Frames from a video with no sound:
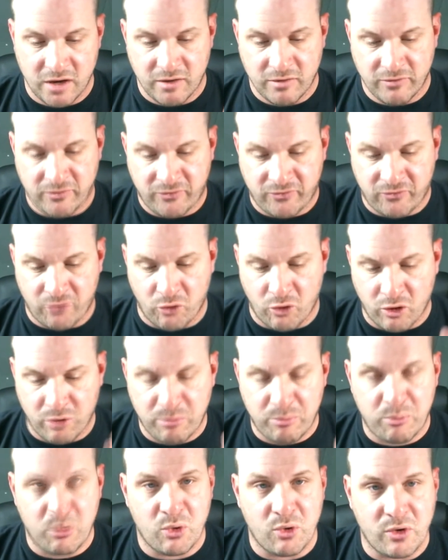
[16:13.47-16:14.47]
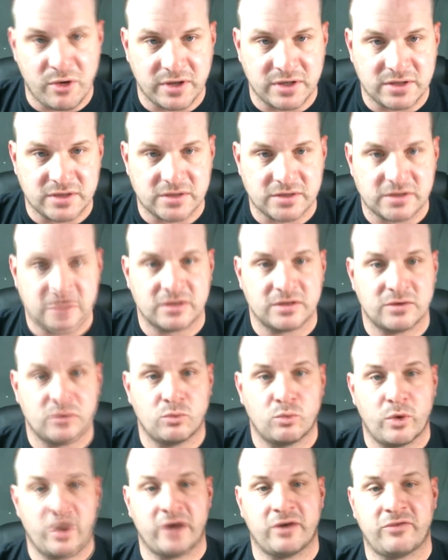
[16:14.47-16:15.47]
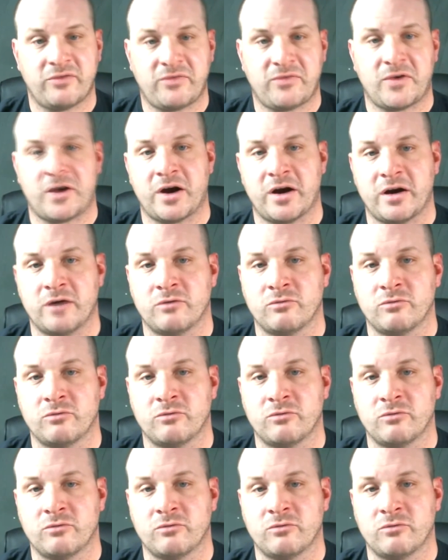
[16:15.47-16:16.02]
4 points, weight of fire,